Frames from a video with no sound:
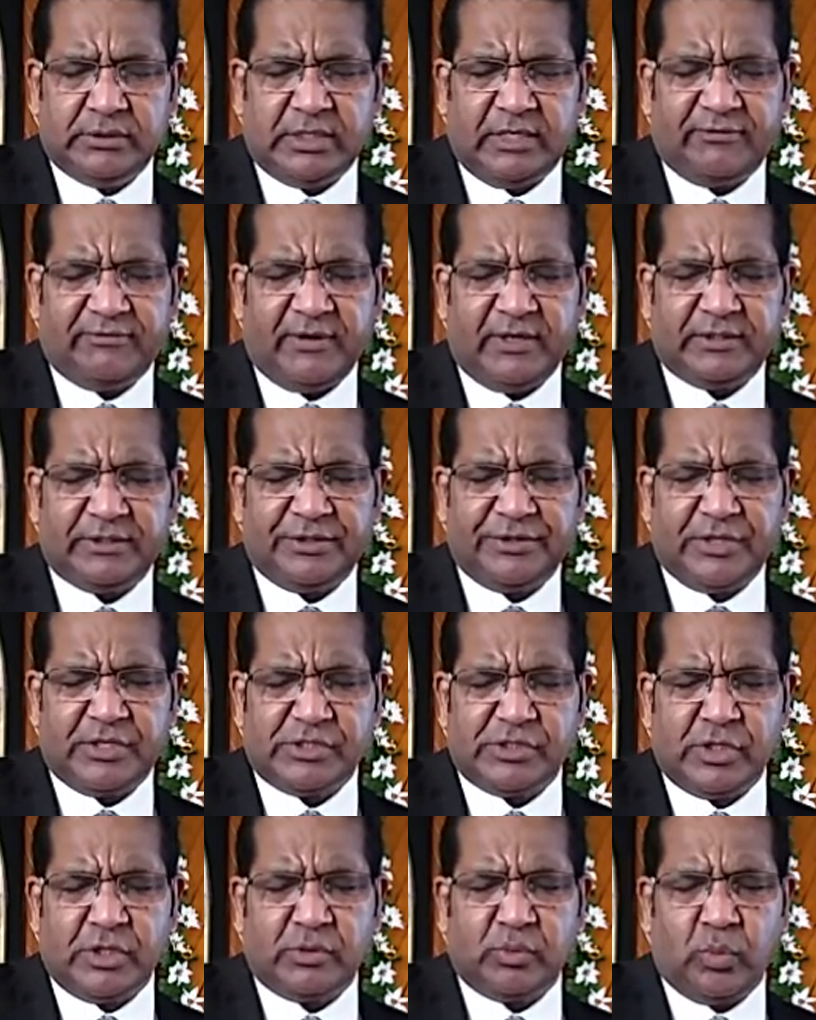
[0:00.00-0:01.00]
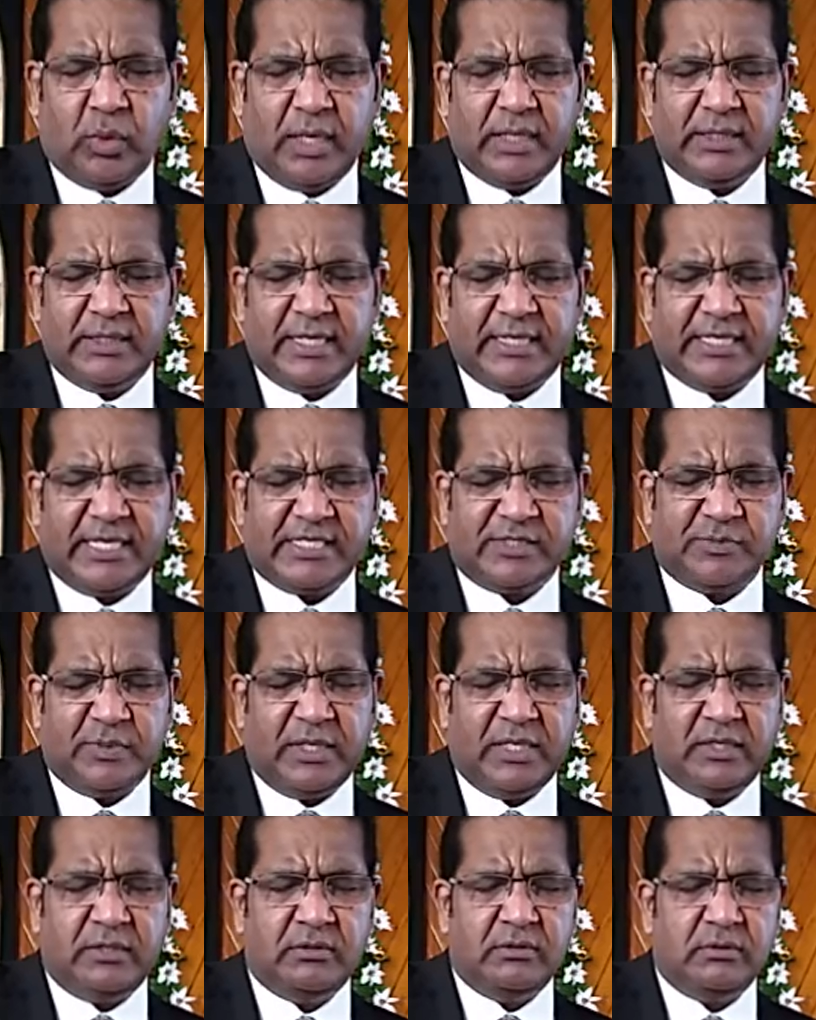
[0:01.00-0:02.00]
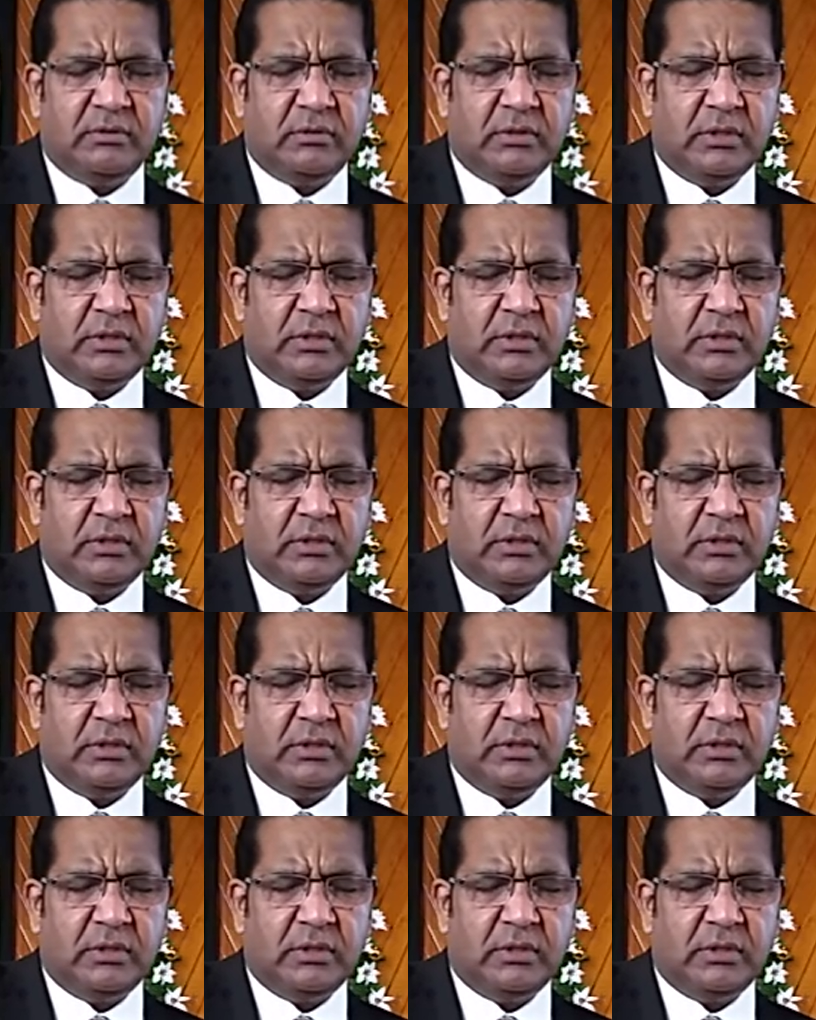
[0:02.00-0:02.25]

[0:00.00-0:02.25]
That, Father, there's not one that has been